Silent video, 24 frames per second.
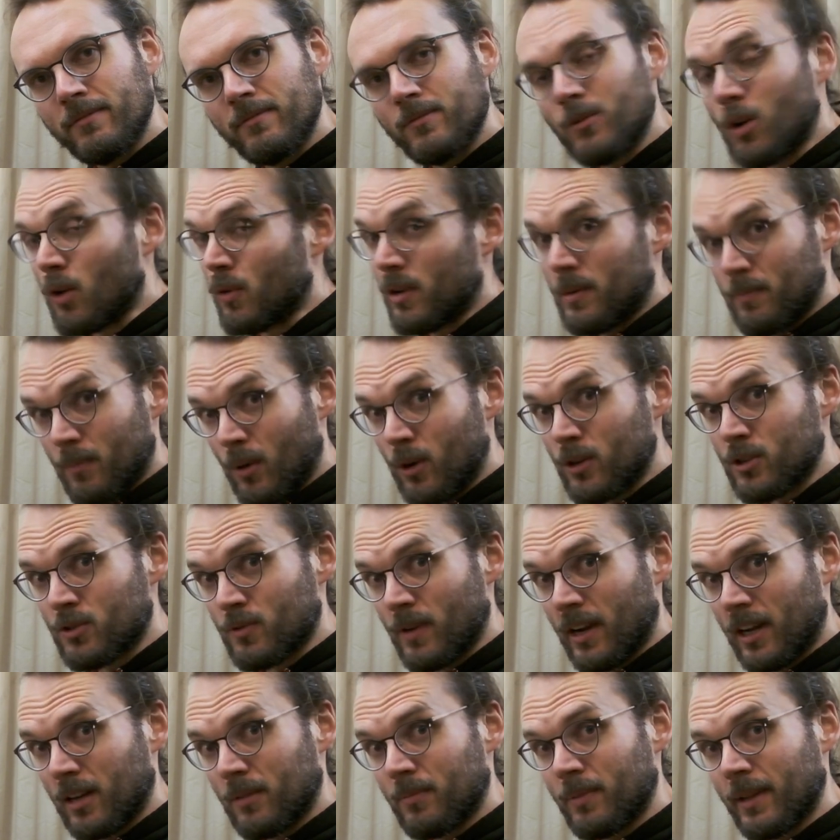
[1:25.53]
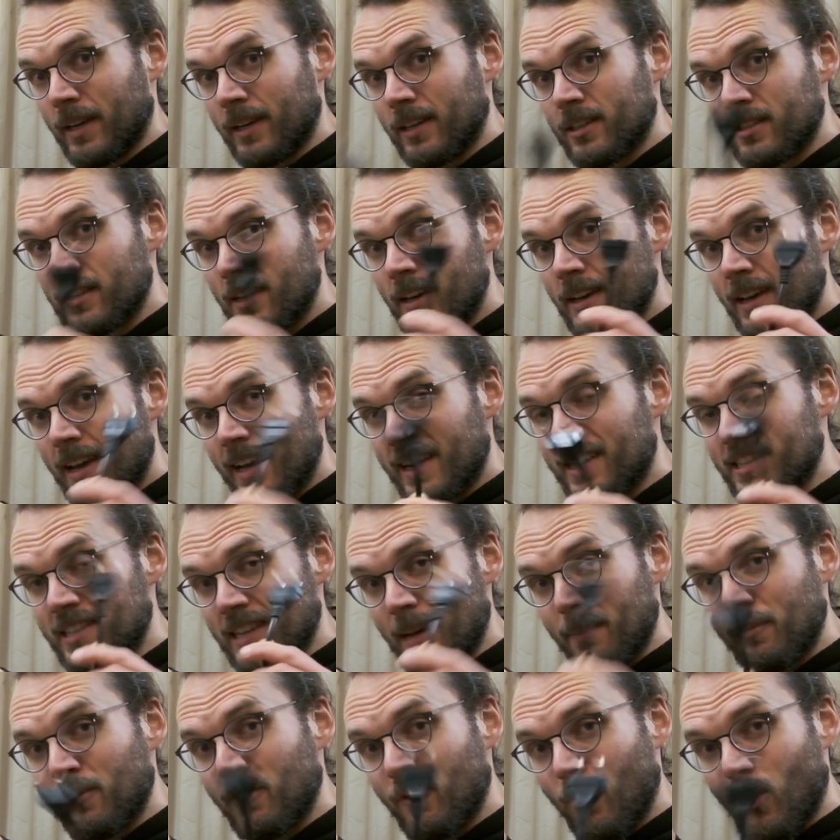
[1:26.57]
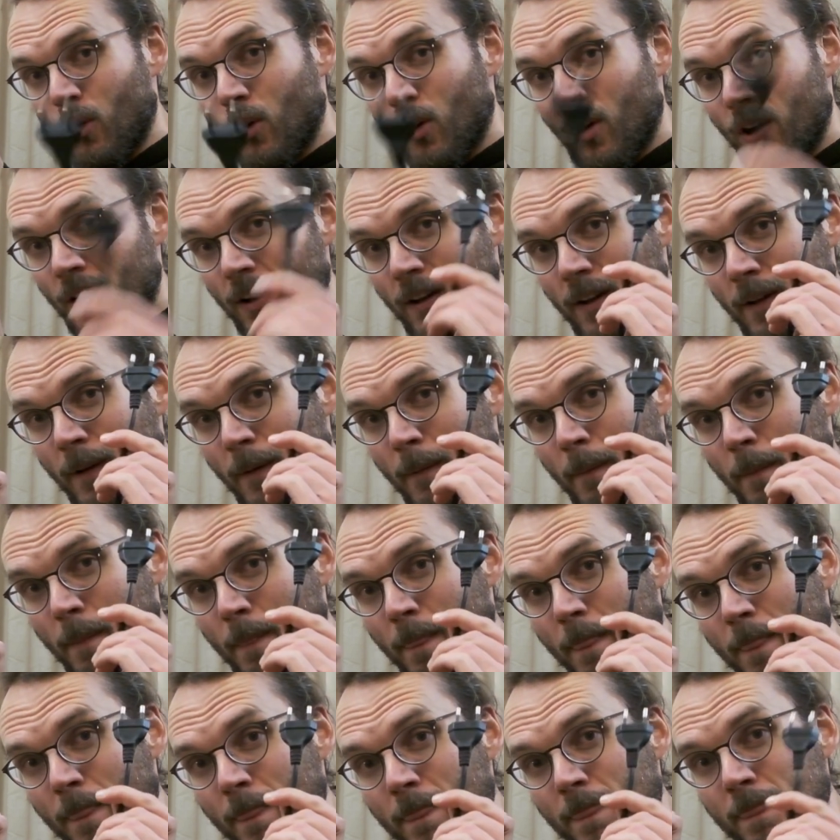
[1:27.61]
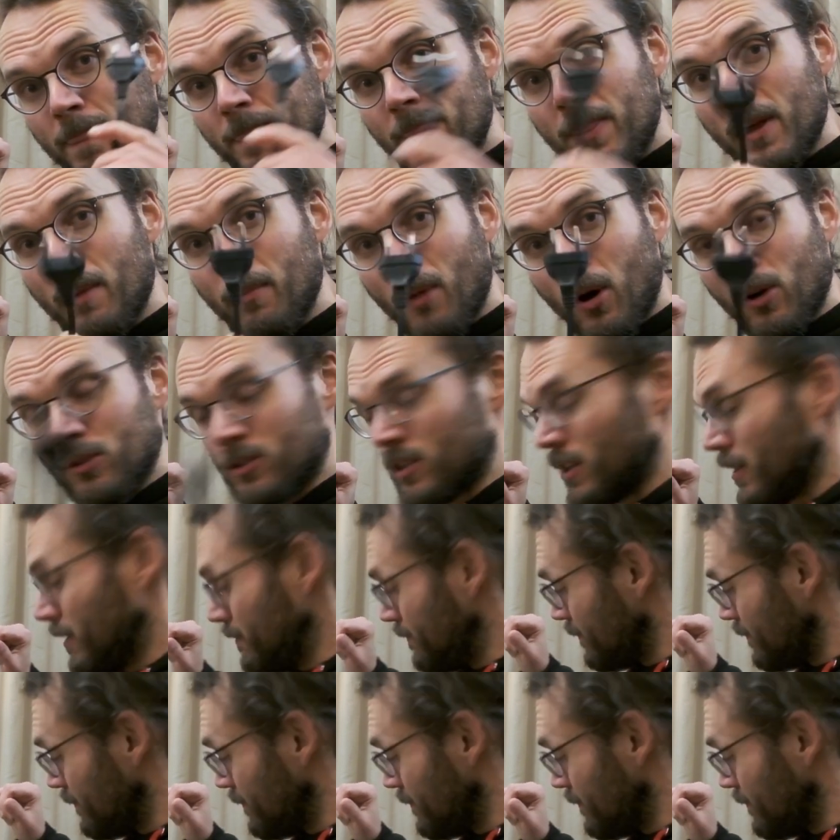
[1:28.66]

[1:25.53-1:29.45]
or in most record players, except for the motor.